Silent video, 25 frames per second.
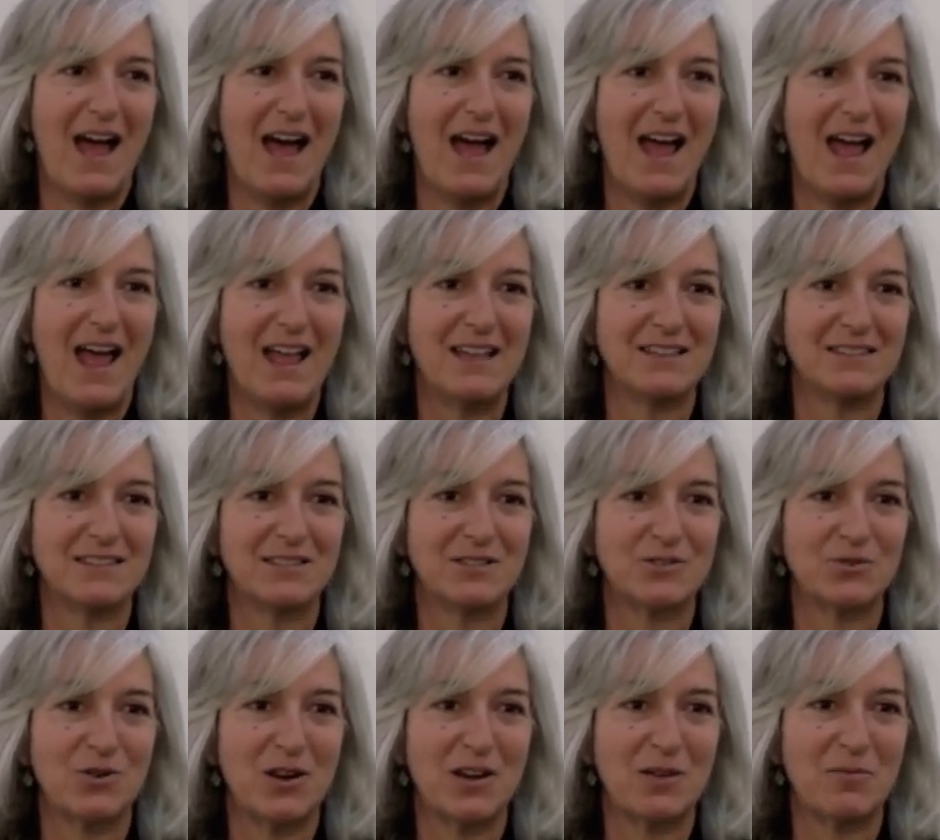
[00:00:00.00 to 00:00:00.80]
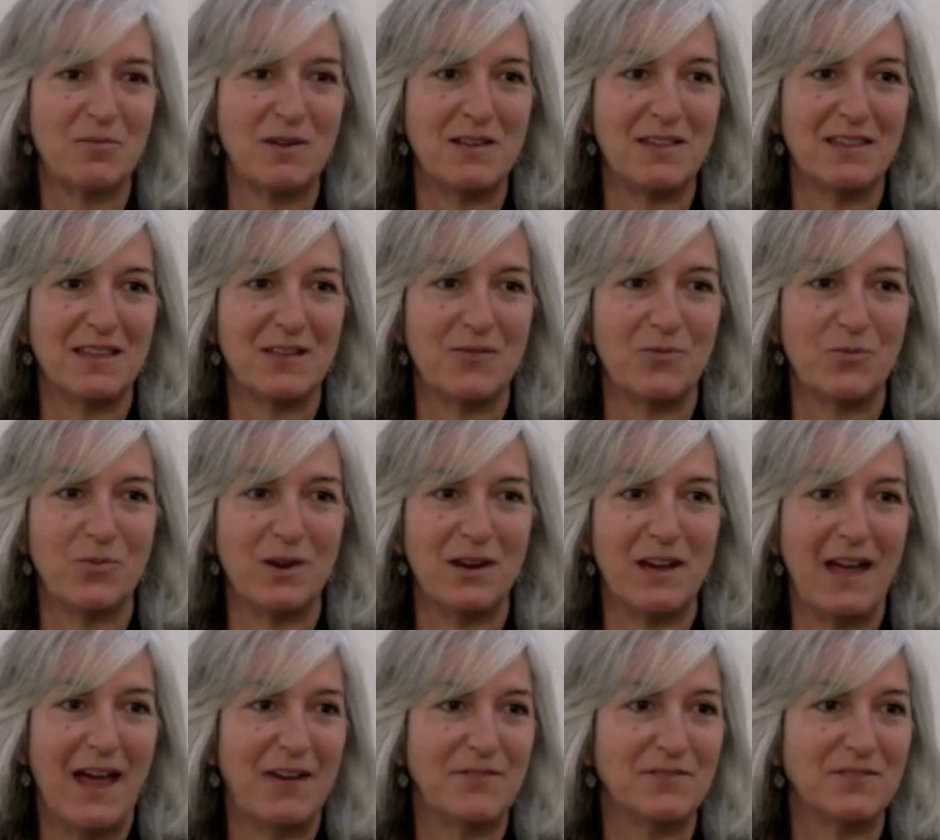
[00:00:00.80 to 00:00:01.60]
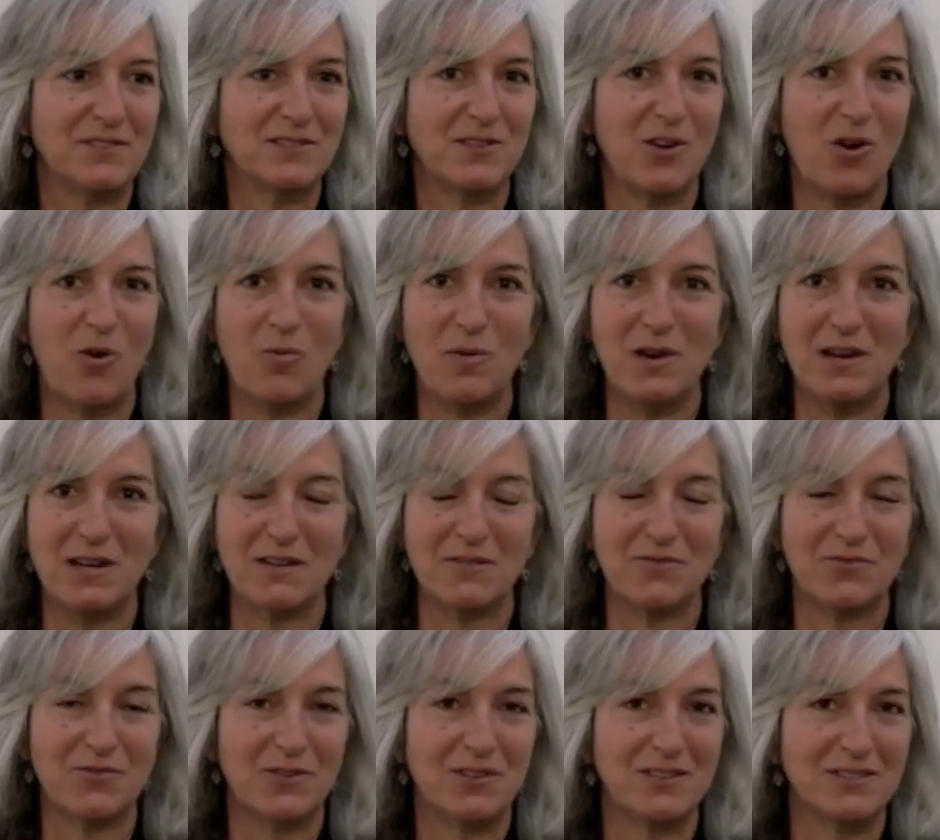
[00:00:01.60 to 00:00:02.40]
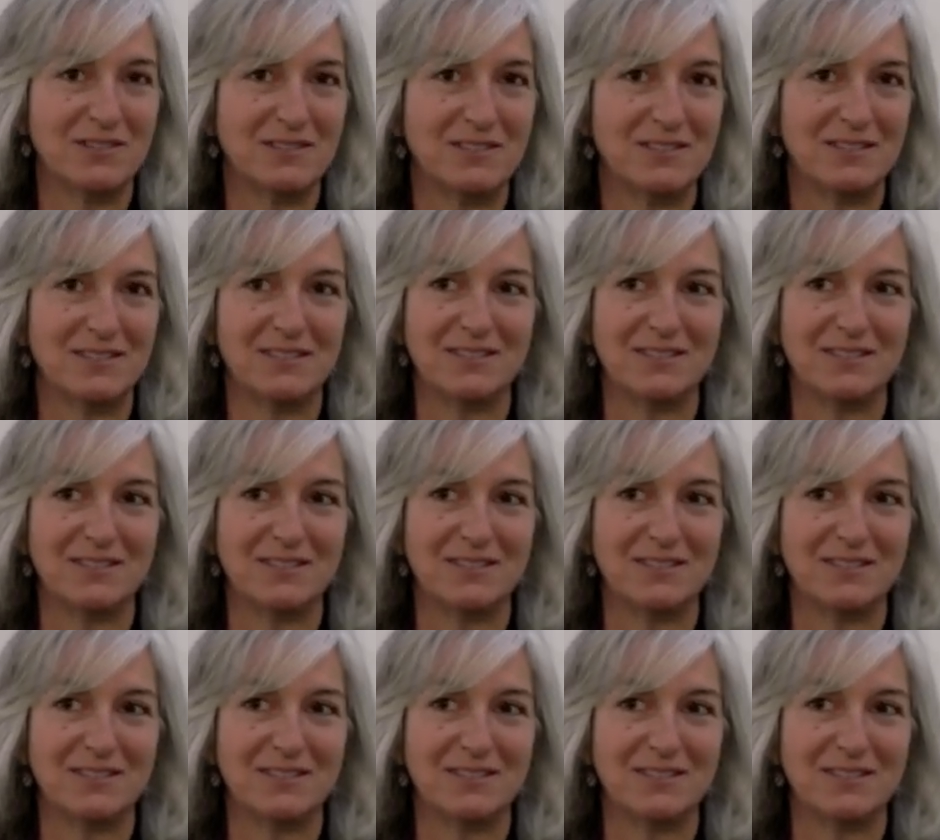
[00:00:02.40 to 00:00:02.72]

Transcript: it struck me that we have so many different